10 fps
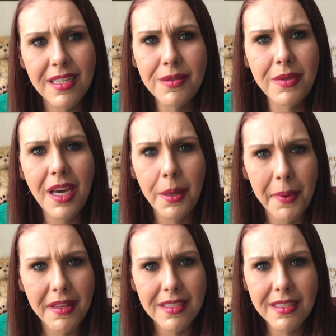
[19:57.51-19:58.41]
I don't care
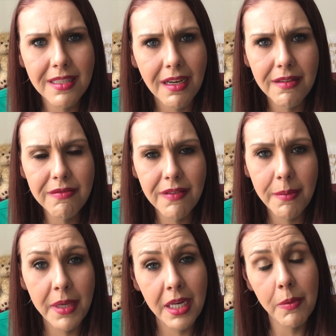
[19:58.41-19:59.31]
about that stuff. I
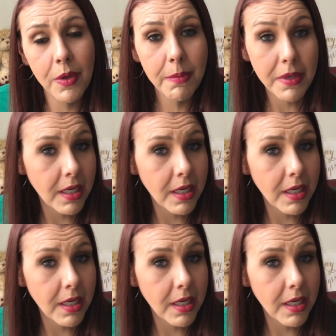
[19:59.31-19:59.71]
mean, it would be